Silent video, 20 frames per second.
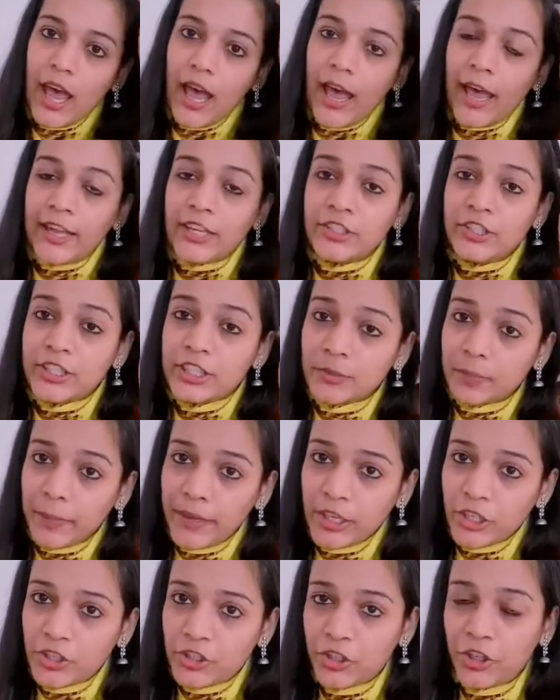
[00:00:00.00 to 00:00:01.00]
And just
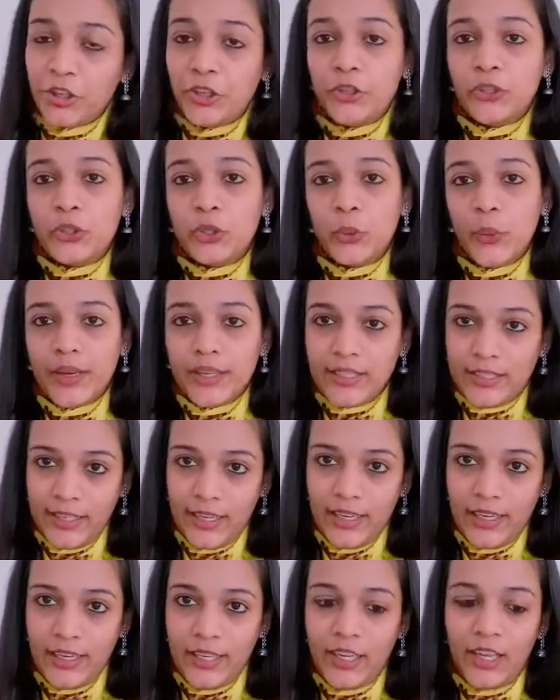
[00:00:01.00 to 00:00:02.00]
make sure you do it
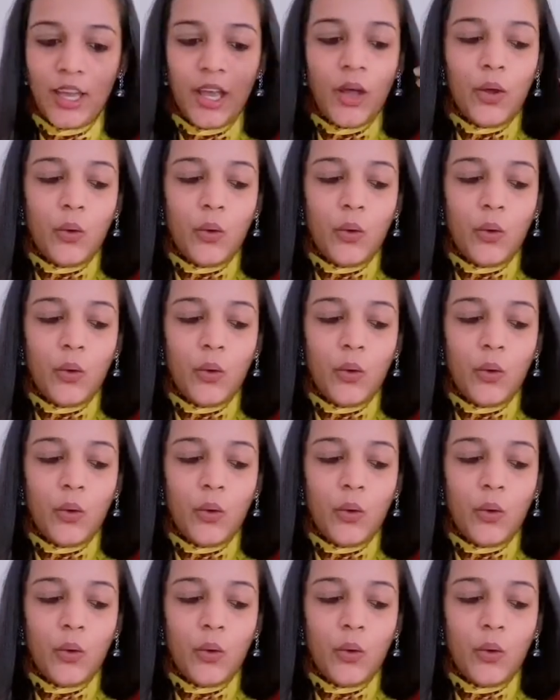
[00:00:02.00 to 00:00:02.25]
daily.